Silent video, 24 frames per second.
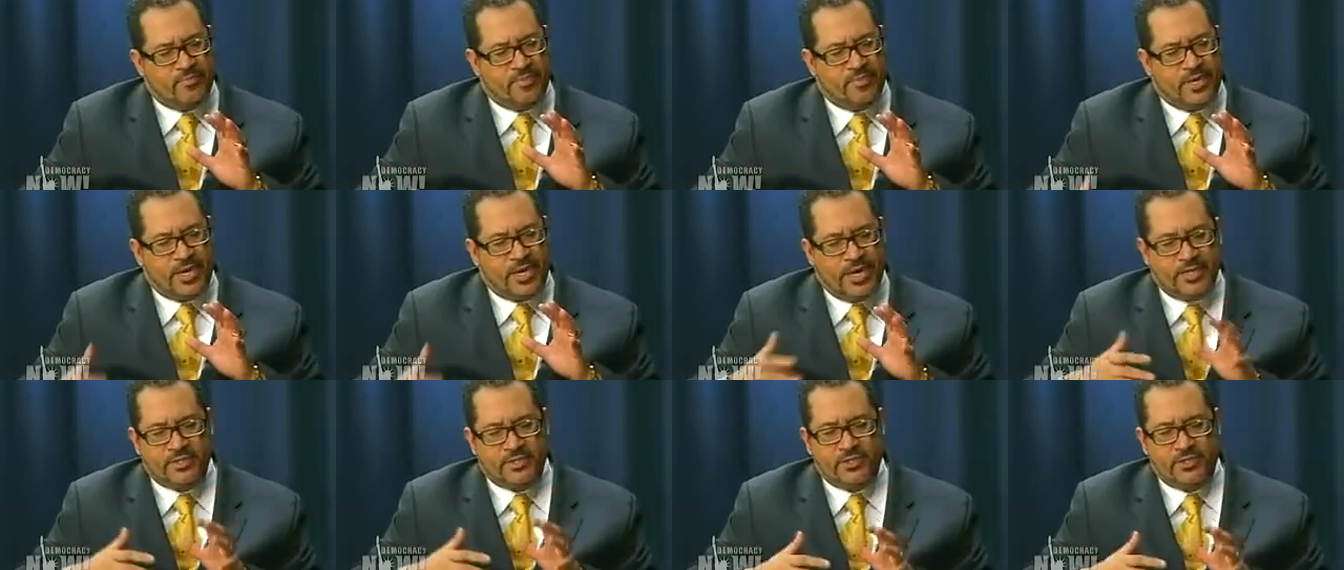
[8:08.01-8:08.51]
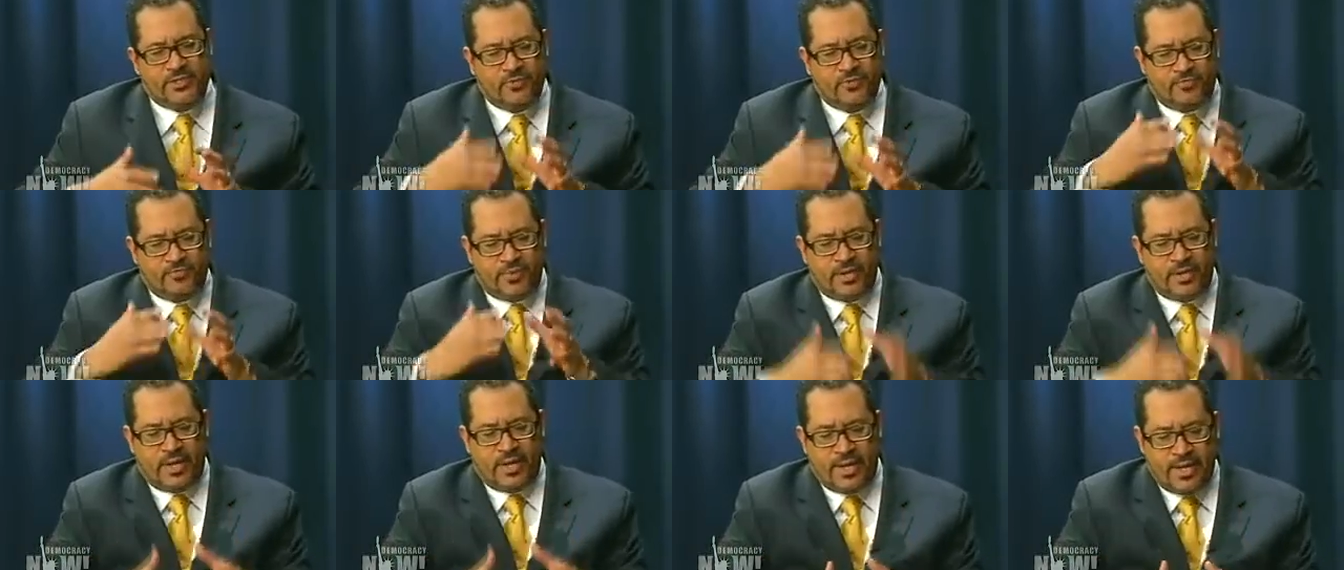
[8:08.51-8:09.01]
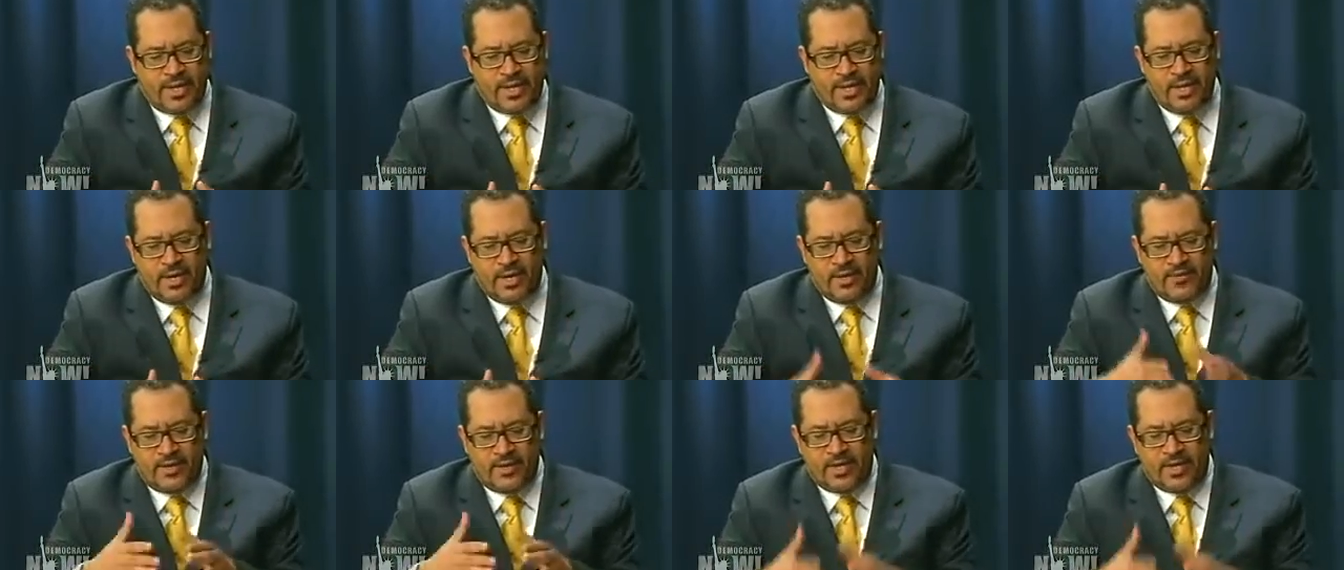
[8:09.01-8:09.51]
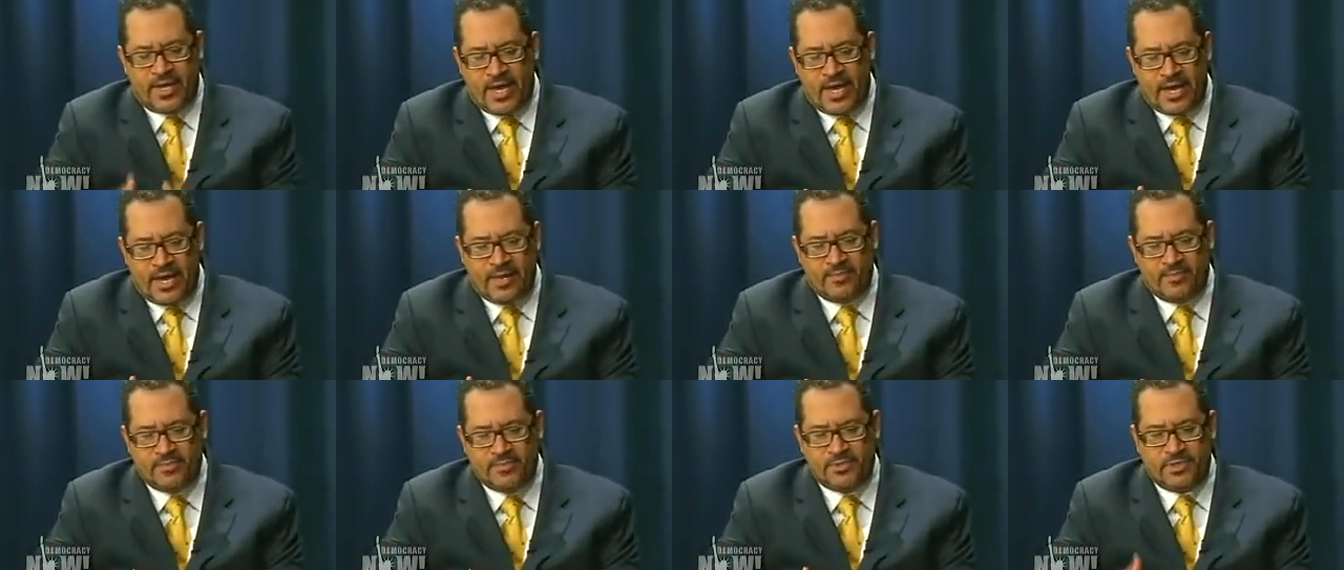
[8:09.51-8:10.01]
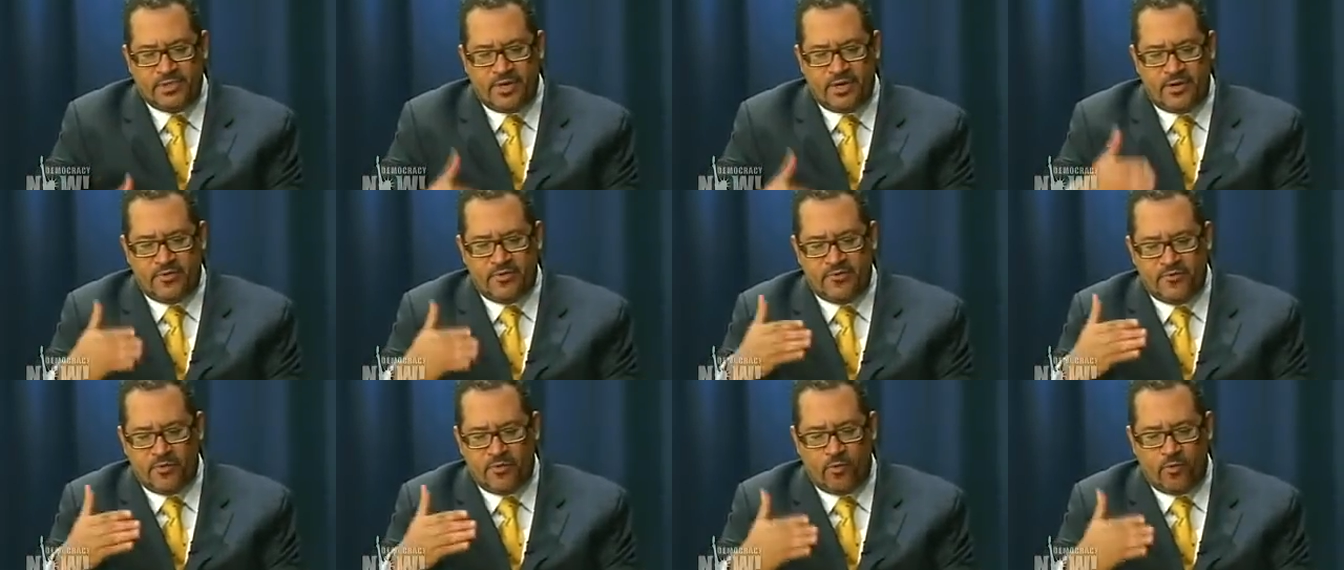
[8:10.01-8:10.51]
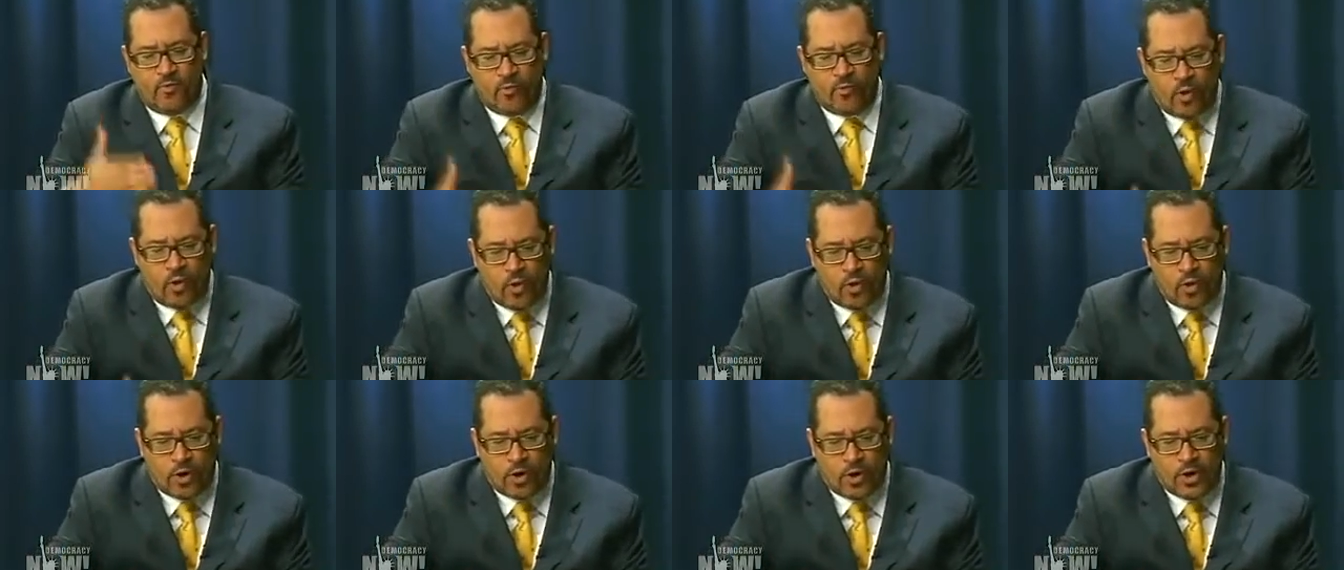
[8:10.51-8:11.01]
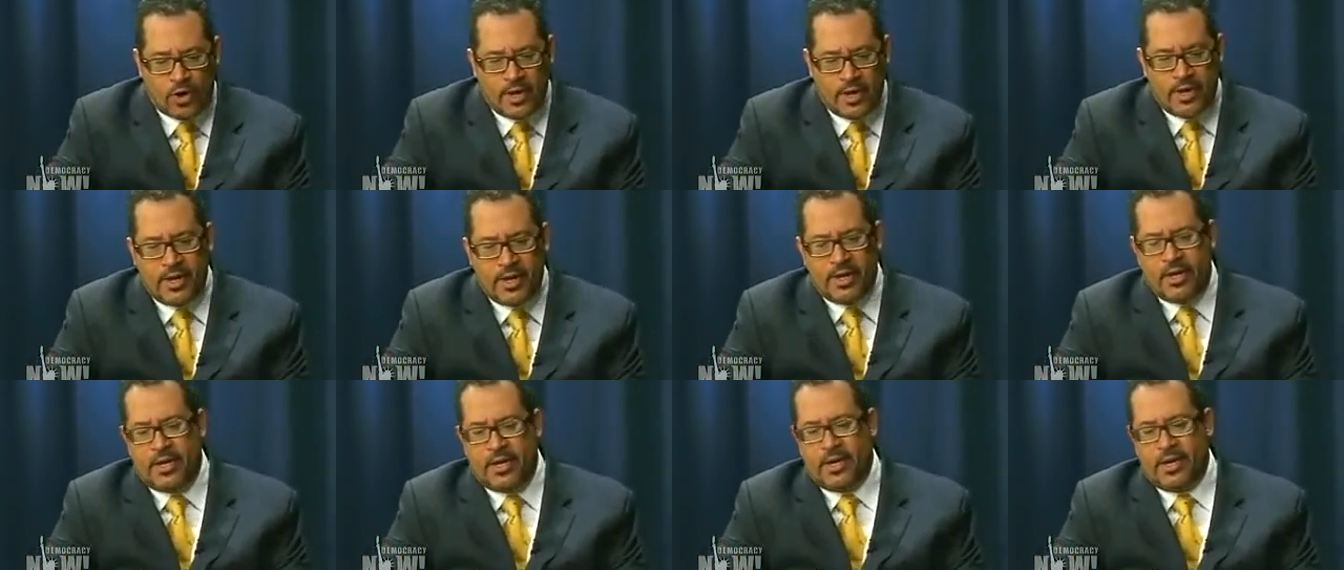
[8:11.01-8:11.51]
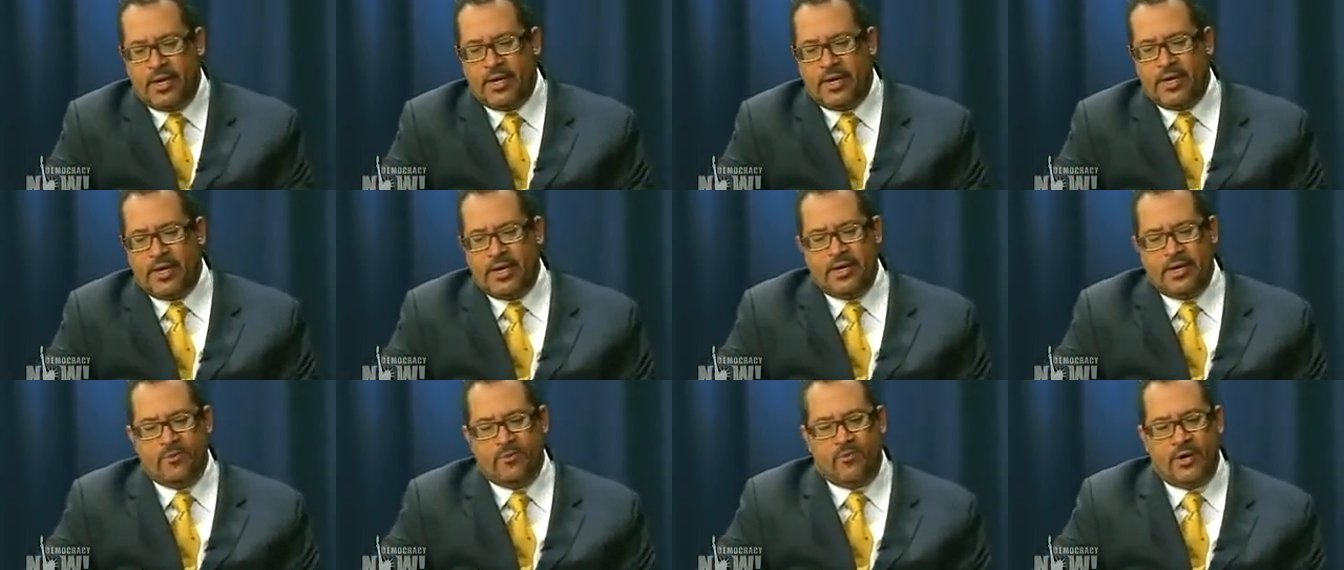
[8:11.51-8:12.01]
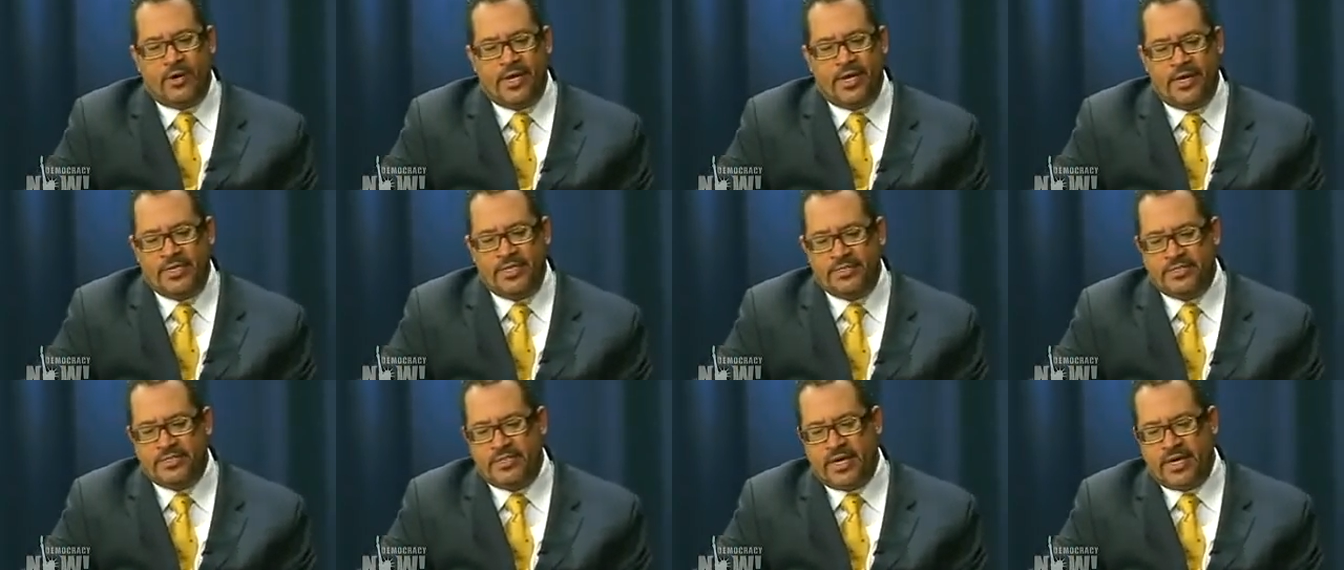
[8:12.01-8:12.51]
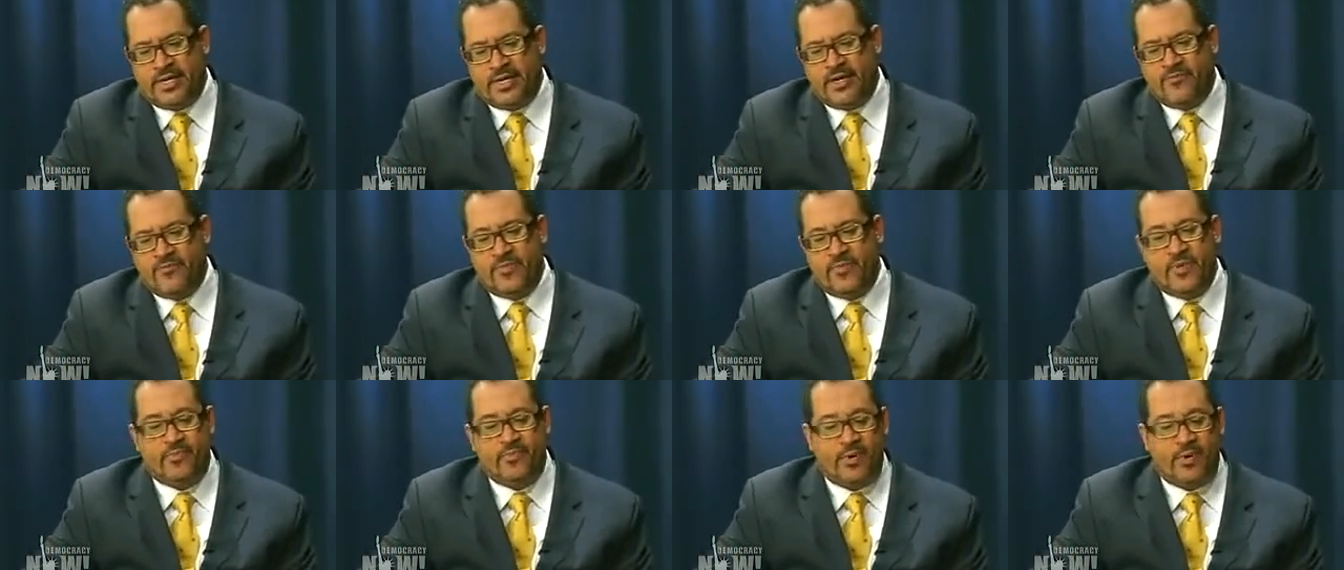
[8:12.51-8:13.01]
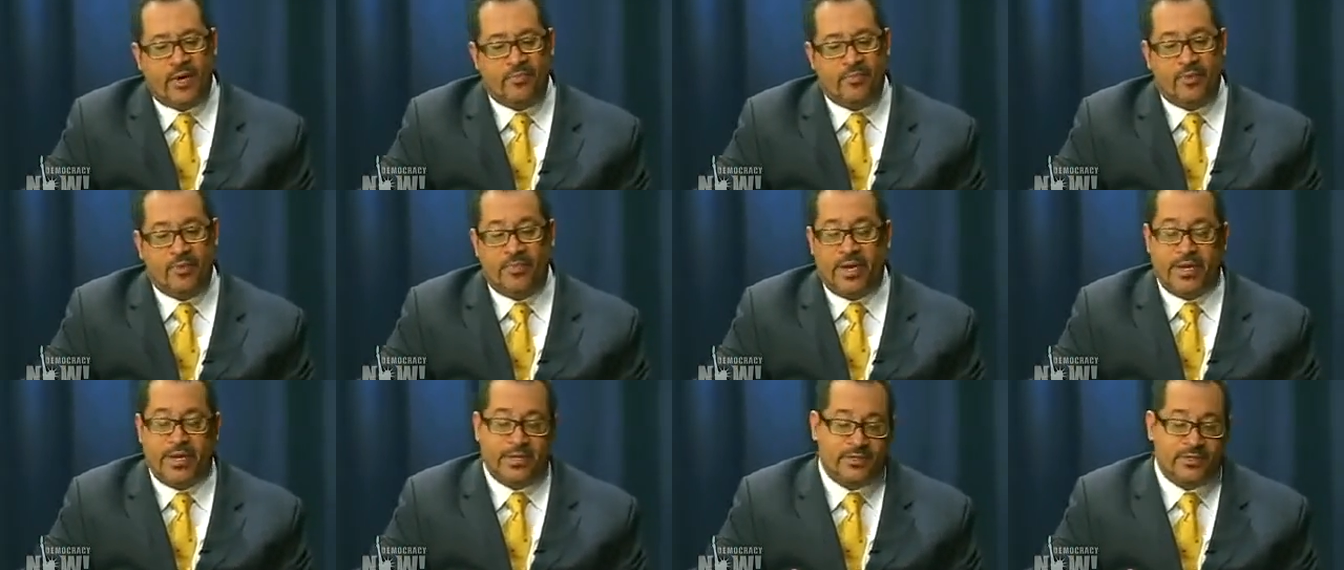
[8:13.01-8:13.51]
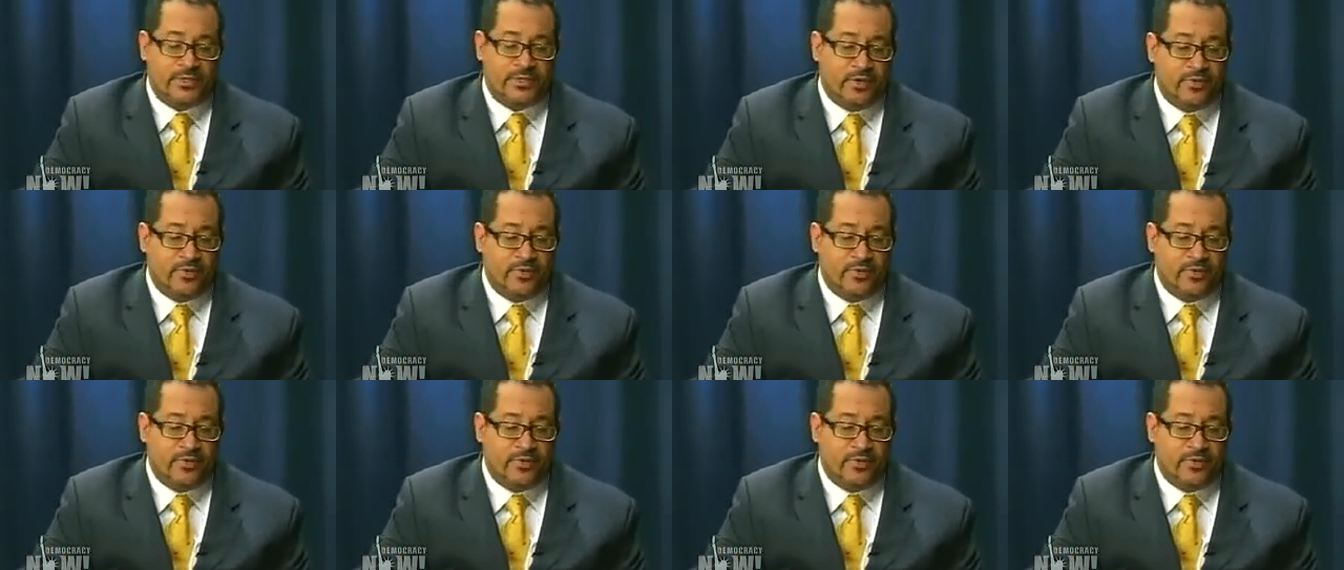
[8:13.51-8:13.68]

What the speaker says: begins to play the games of war in ways that have been problematic.